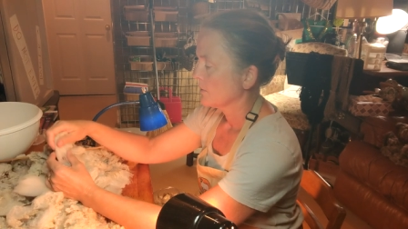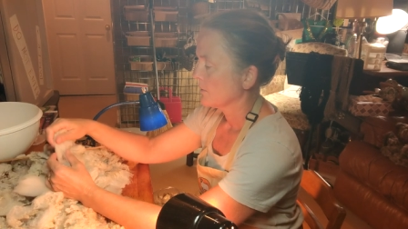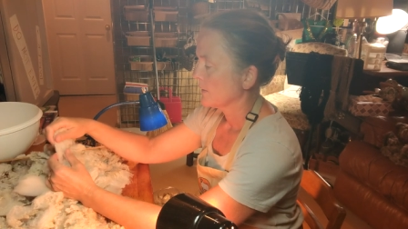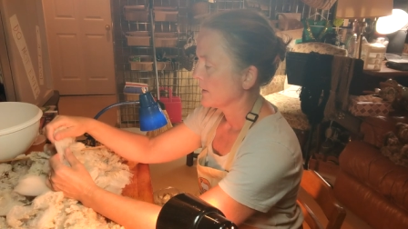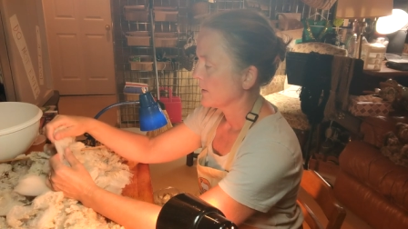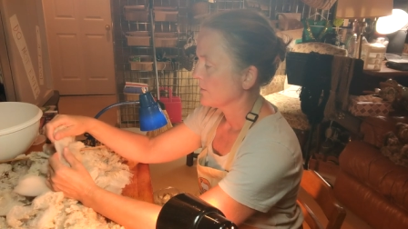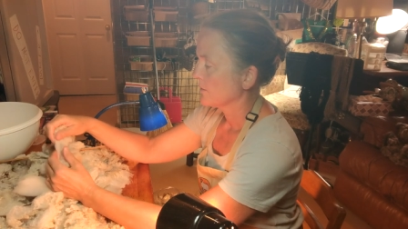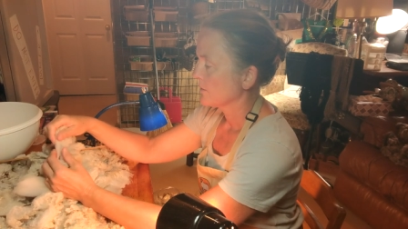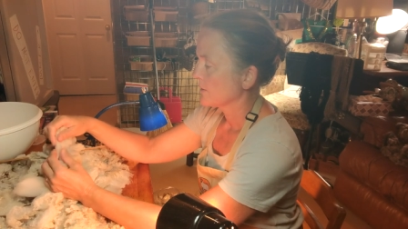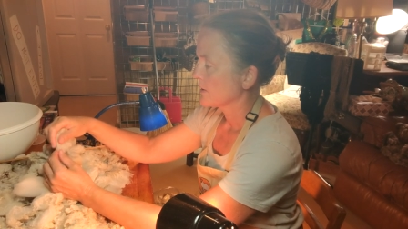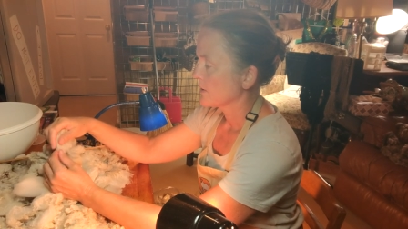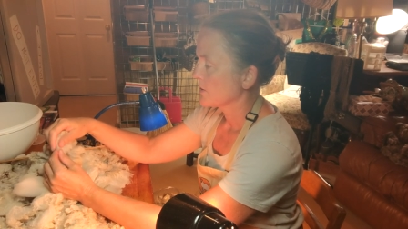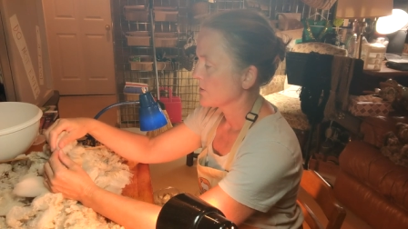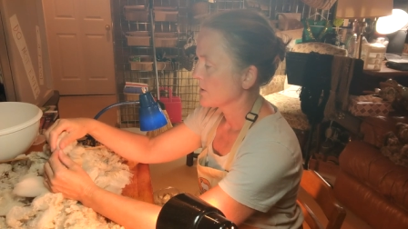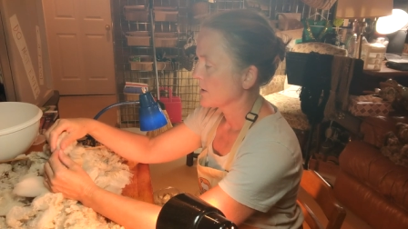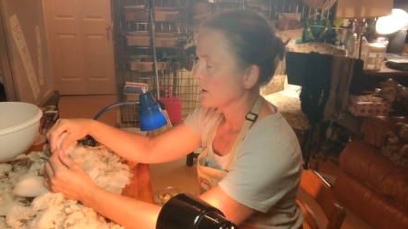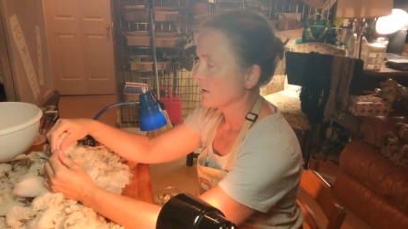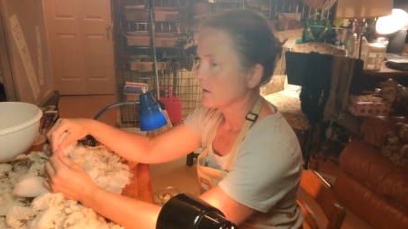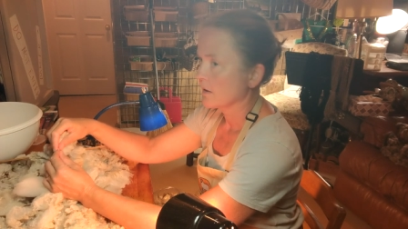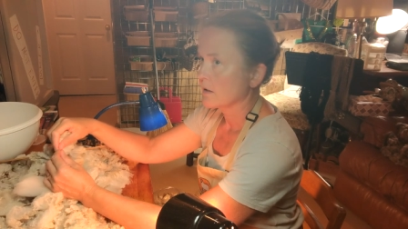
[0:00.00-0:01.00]
Fine Fleece
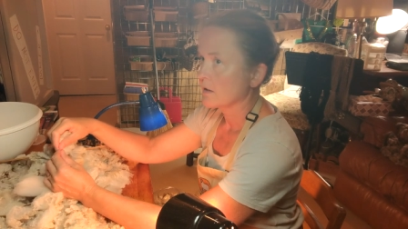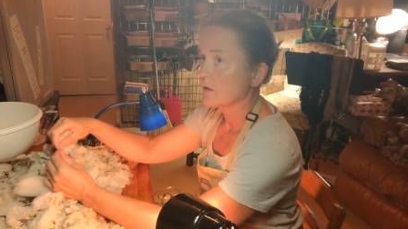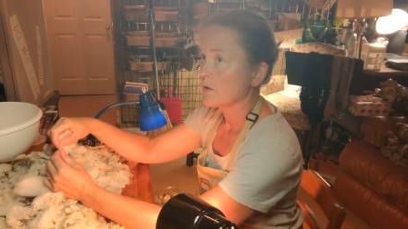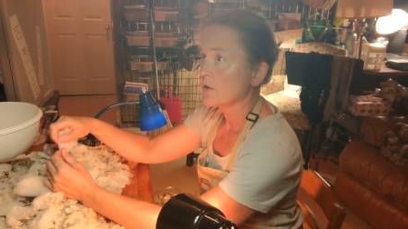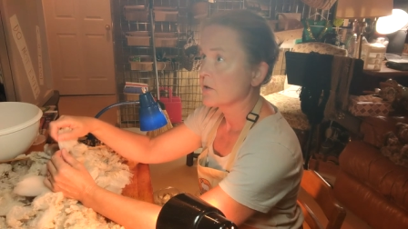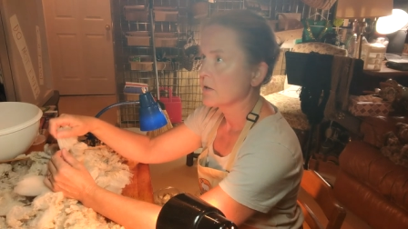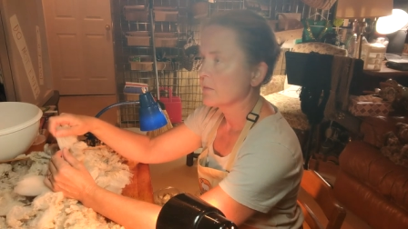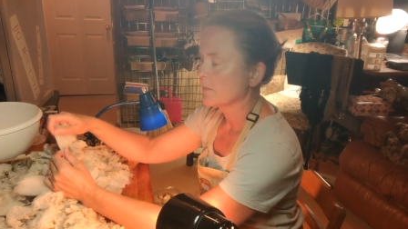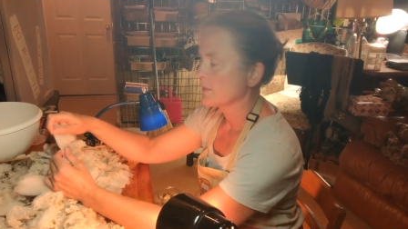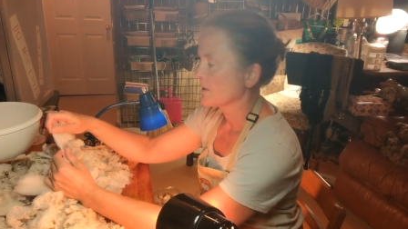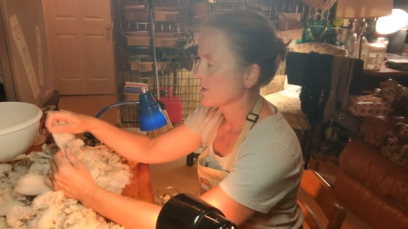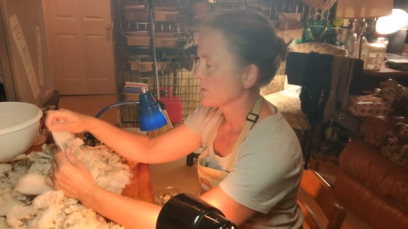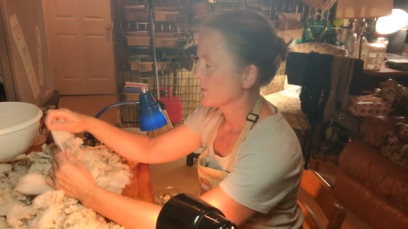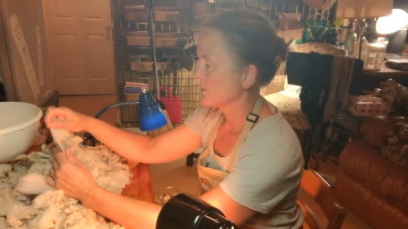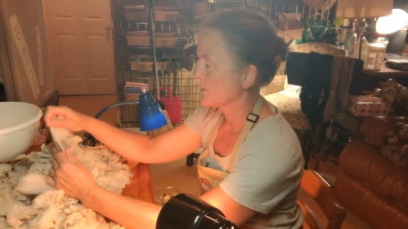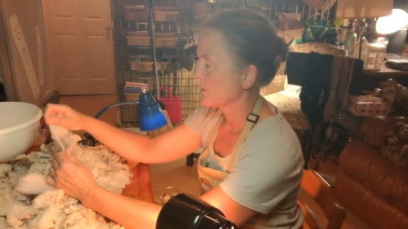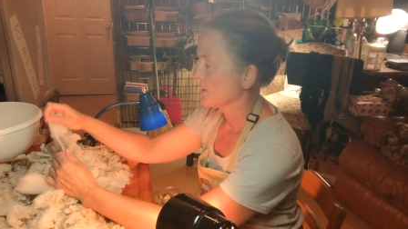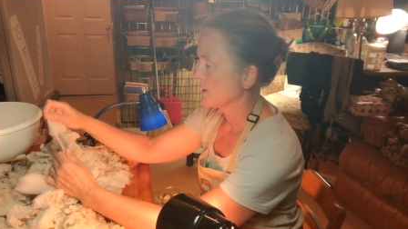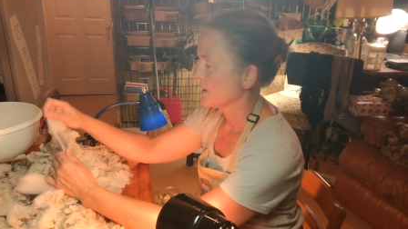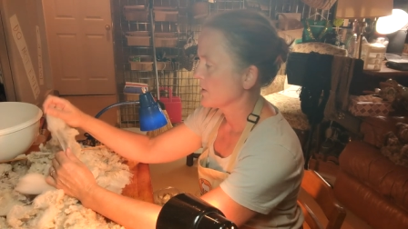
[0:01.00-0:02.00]
Shetland Sheep
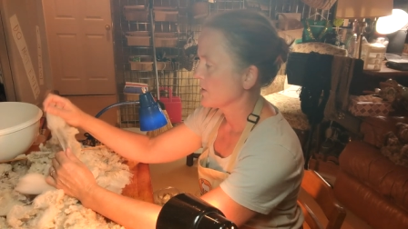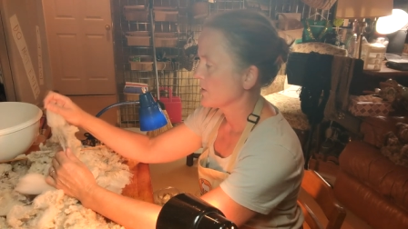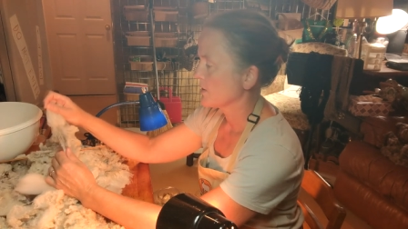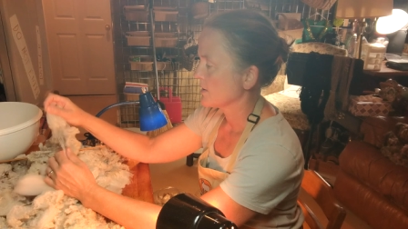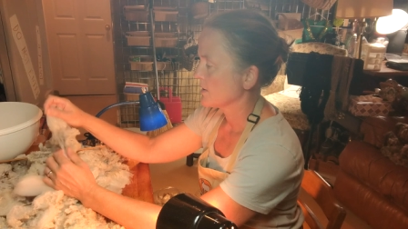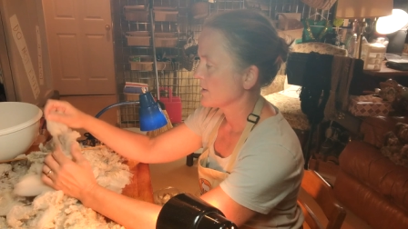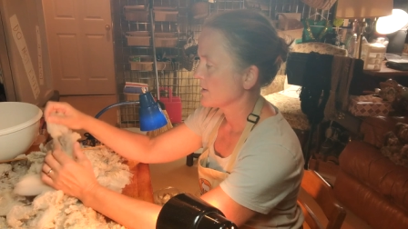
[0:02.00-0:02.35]
Association